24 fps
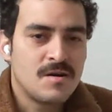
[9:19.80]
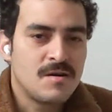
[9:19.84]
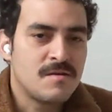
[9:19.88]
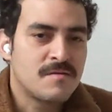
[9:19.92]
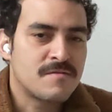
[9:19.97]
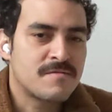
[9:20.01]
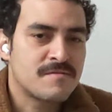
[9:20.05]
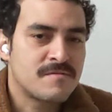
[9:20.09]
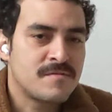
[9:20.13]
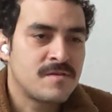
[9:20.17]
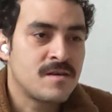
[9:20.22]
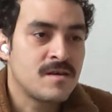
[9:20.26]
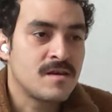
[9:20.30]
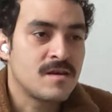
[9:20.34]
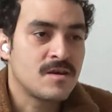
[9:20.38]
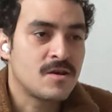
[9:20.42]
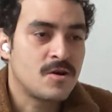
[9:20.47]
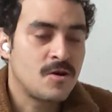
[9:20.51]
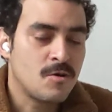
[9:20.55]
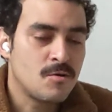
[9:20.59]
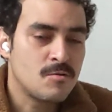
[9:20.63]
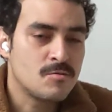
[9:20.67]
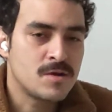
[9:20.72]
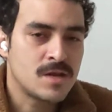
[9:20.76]
of the
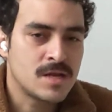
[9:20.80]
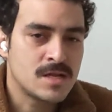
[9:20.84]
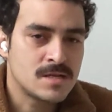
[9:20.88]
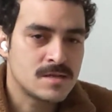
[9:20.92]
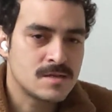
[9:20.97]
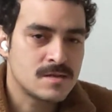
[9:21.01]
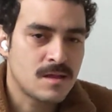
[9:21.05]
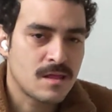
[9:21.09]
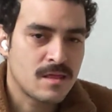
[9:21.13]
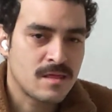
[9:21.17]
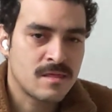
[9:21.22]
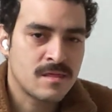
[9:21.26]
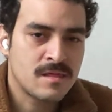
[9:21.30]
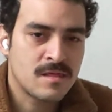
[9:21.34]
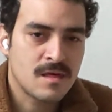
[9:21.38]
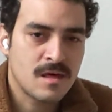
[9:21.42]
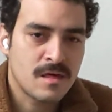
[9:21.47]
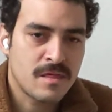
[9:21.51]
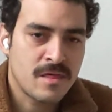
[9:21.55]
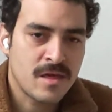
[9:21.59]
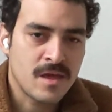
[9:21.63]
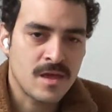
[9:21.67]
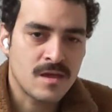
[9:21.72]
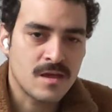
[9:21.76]
coding
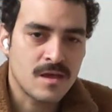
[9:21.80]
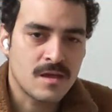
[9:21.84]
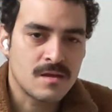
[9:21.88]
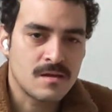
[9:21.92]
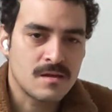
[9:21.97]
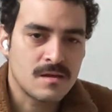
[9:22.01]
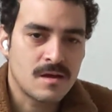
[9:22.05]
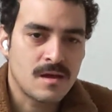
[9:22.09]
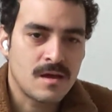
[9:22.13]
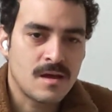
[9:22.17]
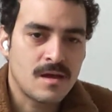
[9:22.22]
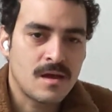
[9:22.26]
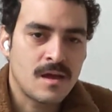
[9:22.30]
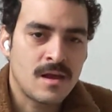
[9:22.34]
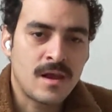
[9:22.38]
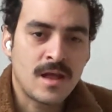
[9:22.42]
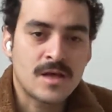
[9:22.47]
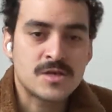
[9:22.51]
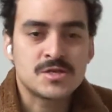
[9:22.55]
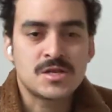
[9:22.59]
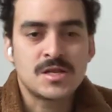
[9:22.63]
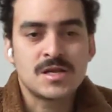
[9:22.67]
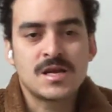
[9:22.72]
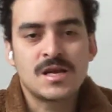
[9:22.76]
thinking and
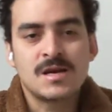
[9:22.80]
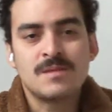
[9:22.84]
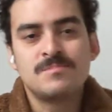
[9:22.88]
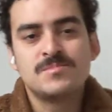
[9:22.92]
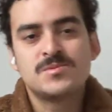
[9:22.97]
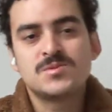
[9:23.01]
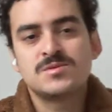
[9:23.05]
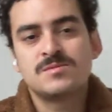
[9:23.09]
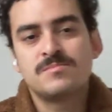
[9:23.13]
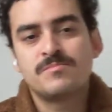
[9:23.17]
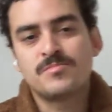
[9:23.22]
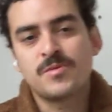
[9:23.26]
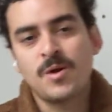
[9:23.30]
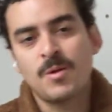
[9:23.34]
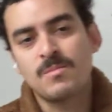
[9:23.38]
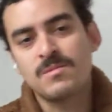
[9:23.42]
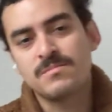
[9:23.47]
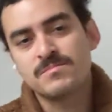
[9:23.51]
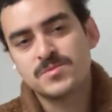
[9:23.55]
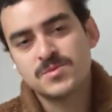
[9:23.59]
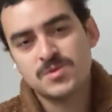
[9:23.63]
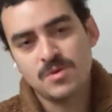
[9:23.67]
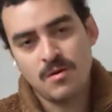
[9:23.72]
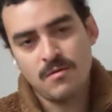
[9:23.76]
actually come to the
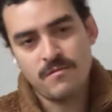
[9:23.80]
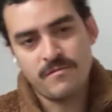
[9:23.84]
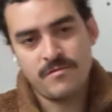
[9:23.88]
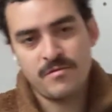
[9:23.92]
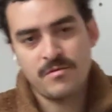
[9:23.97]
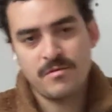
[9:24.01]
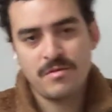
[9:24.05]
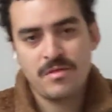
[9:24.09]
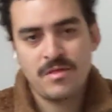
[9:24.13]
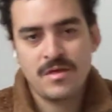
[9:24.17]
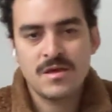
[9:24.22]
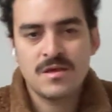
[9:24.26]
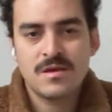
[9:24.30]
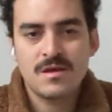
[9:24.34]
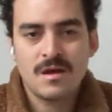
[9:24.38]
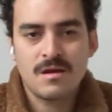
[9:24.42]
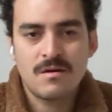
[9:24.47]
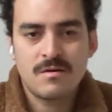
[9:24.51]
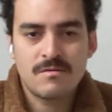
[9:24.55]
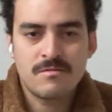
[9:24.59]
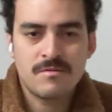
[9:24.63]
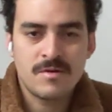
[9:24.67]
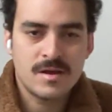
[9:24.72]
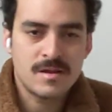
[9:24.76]
problem solver thinker,
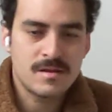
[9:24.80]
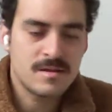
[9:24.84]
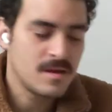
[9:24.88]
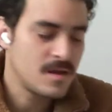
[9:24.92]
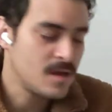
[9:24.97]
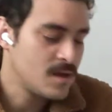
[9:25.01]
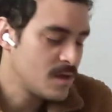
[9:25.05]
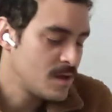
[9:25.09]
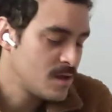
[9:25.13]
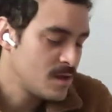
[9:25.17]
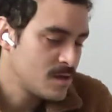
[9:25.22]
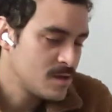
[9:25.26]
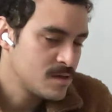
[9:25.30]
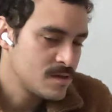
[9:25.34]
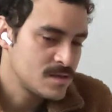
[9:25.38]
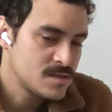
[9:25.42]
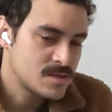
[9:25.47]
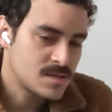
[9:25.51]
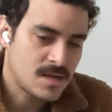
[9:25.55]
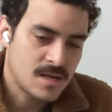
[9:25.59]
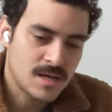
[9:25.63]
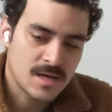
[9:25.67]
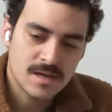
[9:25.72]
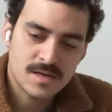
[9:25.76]
right?
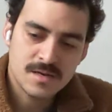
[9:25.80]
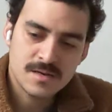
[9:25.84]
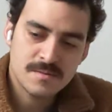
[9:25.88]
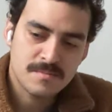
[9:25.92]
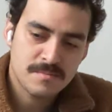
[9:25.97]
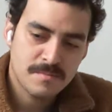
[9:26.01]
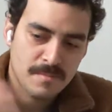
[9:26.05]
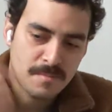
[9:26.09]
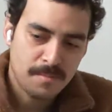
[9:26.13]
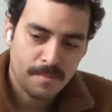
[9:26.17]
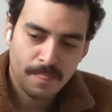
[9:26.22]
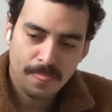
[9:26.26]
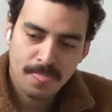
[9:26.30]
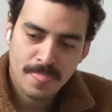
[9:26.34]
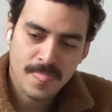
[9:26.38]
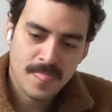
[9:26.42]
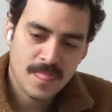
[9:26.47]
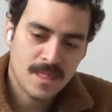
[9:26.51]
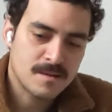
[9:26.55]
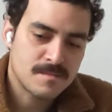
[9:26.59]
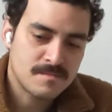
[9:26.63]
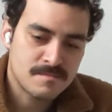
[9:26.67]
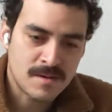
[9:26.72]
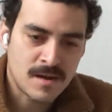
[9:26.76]
It's like,
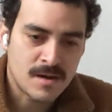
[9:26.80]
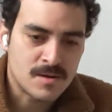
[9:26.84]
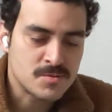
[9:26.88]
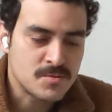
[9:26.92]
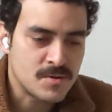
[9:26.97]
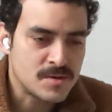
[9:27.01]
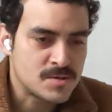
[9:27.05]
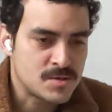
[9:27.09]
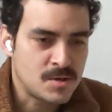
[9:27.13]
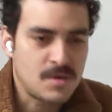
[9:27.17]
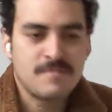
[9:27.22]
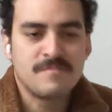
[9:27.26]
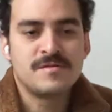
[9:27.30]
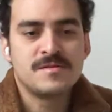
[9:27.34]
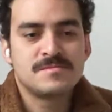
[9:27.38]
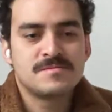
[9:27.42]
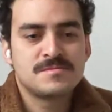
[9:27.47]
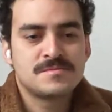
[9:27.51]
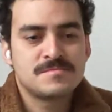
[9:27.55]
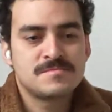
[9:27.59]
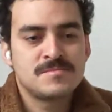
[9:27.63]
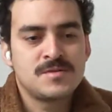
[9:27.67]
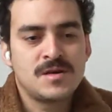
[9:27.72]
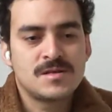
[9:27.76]
how do I solve
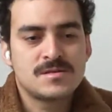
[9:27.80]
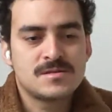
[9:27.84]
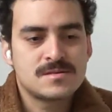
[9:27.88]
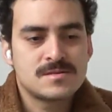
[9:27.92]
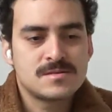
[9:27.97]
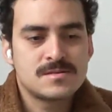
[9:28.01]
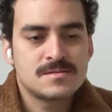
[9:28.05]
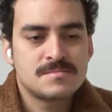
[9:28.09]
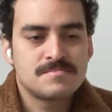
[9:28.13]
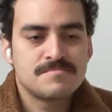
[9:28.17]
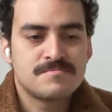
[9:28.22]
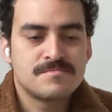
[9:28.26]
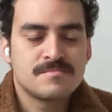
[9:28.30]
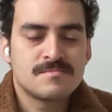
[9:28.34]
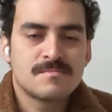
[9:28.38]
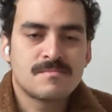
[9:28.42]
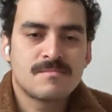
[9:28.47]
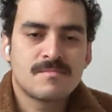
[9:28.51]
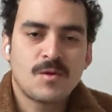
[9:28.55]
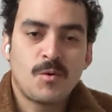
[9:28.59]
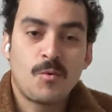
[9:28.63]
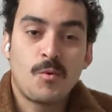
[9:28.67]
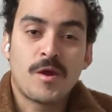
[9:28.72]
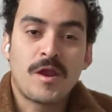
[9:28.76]
it? Not
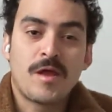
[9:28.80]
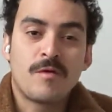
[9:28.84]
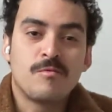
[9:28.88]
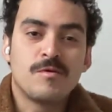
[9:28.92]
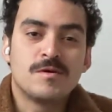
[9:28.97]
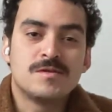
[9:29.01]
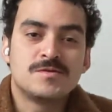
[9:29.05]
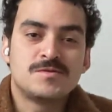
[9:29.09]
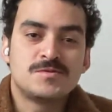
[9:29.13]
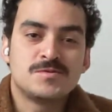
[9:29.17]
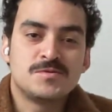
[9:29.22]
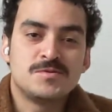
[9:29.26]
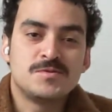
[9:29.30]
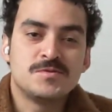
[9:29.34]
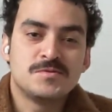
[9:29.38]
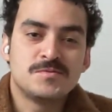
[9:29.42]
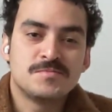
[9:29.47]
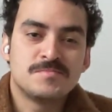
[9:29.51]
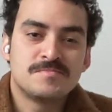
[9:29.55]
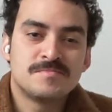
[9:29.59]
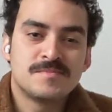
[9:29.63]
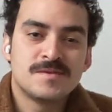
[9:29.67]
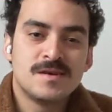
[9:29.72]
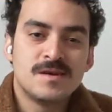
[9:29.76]
what I want to
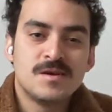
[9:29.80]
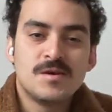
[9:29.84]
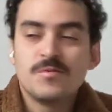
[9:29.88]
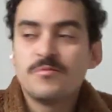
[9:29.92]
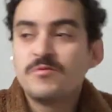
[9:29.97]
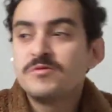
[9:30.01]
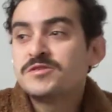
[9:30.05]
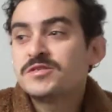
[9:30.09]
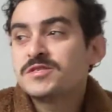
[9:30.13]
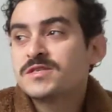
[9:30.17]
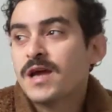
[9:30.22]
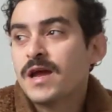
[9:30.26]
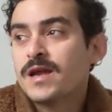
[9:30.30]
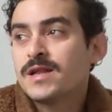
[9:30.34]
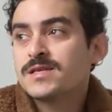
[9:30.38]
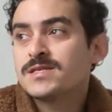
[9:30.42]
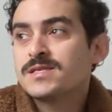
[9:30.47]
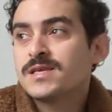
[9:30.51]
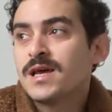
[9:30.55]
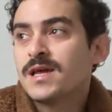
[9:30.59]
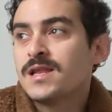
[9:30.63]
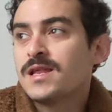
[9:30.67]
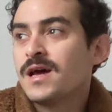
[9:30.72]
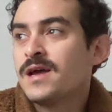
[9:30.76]
do. Which is kind of
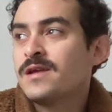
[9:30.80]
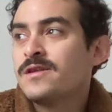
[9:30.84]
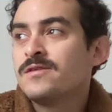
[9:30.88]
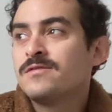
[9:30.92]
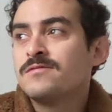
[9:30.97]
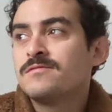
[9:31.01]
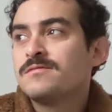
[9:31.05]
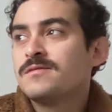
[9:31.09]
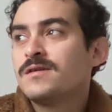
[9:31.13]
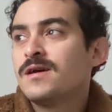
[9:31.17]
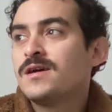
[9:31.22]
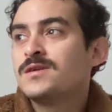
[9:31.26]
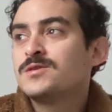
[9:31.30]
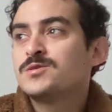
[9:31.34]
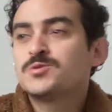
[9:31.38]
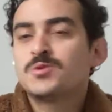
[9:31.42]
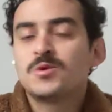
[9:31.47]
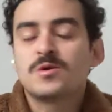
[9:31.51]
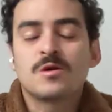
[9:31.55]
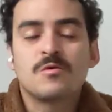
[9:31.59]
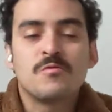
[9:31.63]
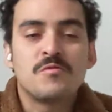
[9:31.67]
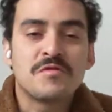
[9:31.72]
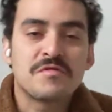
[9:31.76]
sad, I know, I
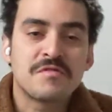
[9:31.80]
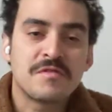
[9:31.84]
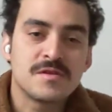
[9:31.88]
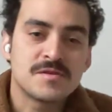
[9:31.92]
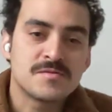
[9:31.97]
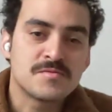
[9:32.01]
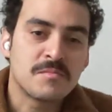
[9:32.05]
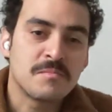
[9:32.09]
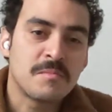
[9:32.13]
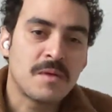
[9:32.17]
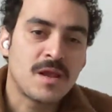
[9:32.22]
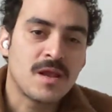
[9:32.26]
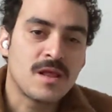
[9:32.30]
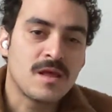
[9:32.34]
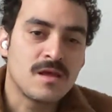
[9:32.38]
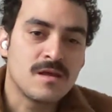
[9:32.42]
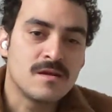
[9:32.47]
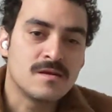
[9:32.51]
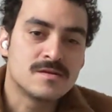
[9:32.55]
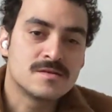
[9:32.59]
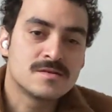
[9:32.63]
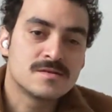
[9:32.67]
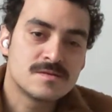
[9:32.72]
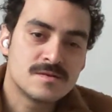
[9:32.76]
struggled with this for many
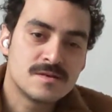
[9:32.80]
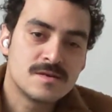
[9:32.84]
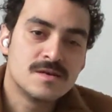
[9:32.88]
years.